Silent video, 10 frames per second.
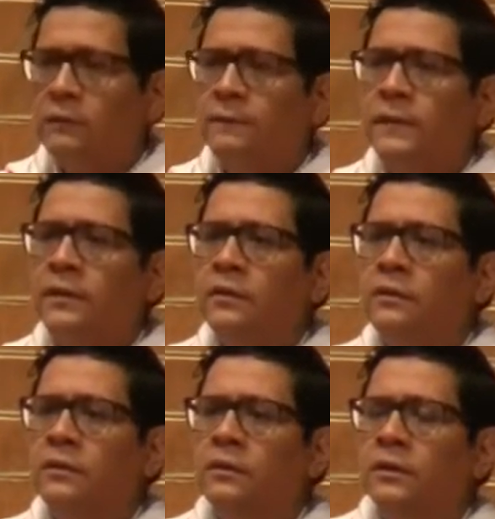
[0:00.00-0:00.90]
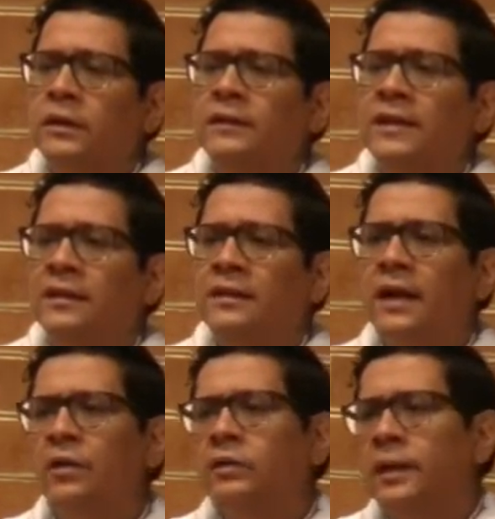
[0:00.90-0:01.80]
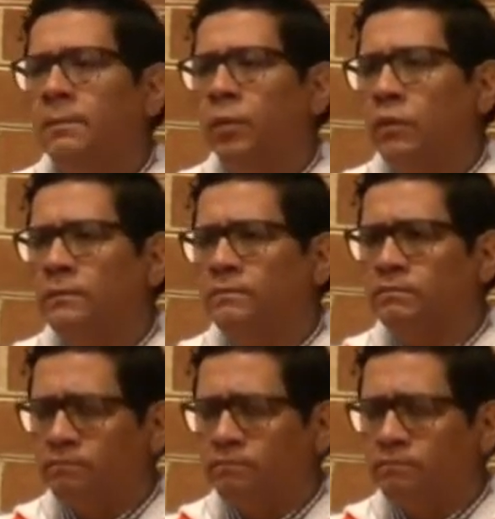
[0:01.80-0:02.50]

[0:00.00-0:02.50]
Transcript: filled the entire temple.